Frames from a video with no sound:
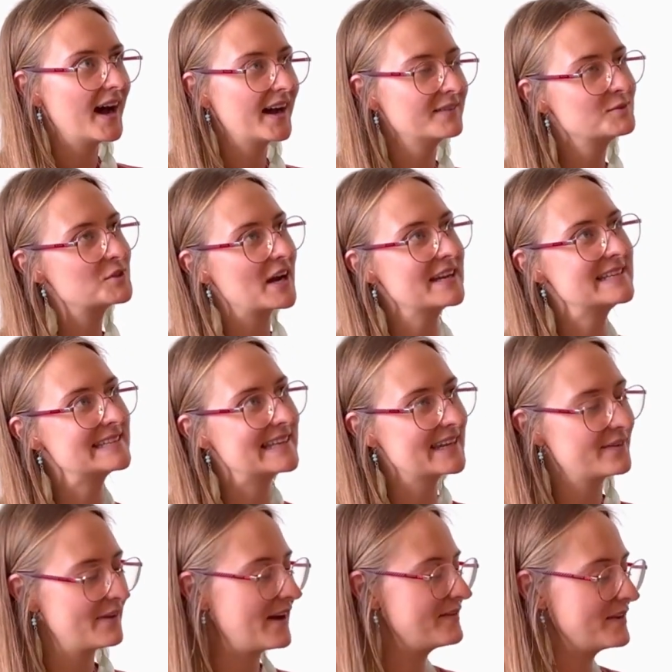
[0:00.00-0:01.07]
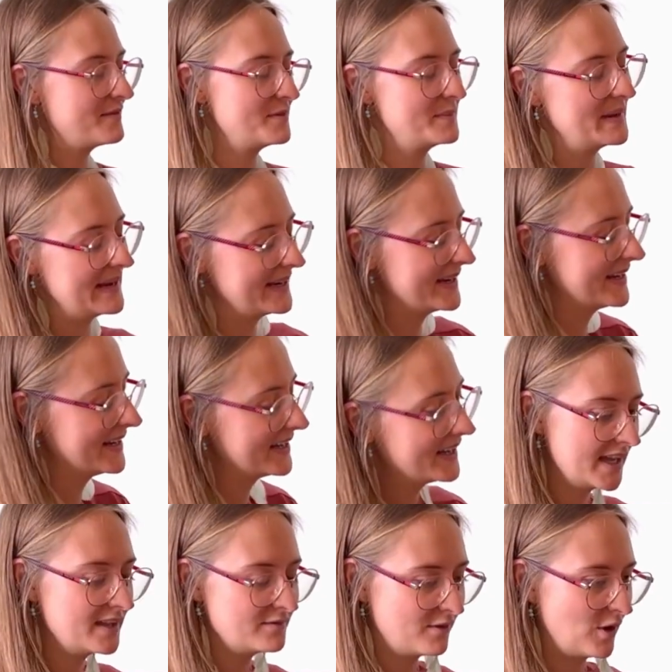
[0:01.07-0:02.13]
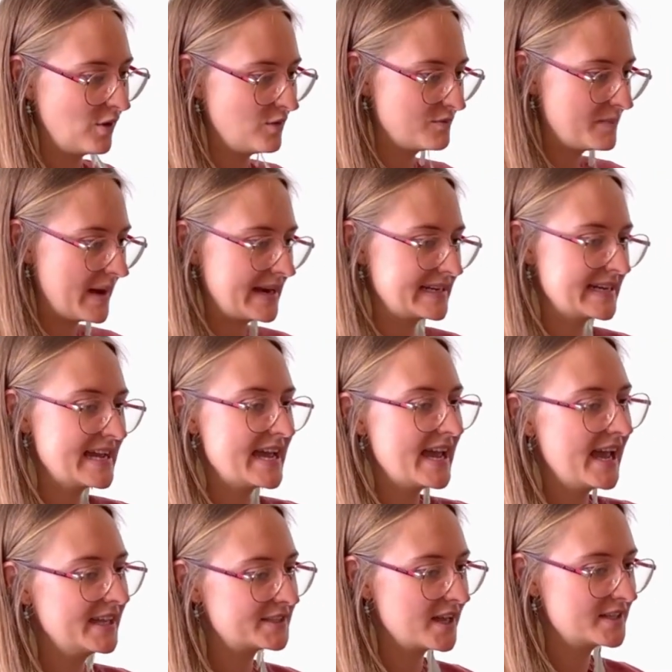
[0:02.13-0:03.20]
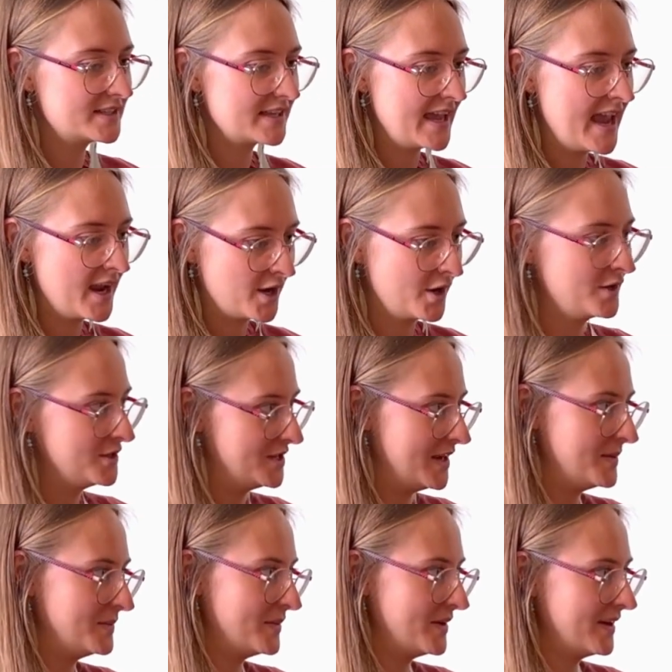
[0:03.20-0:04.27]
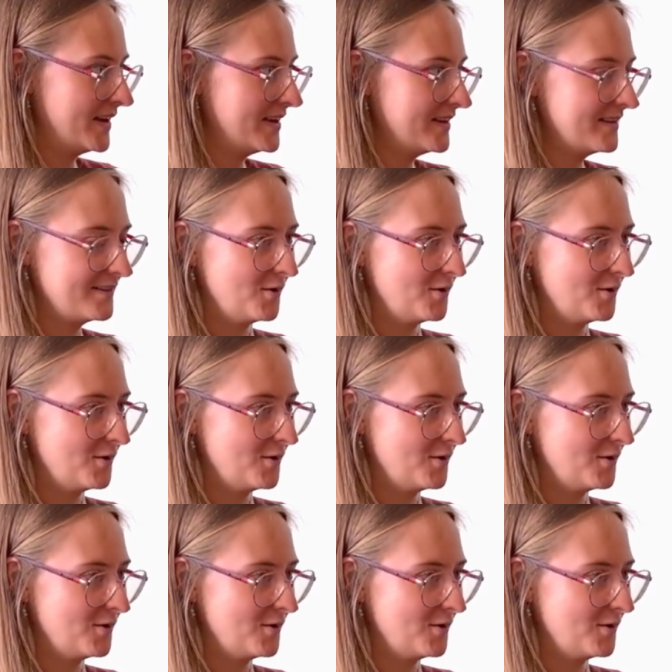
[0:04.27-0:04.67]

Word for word: I'm trying to think if I've ever been involved, but it's echo chambering,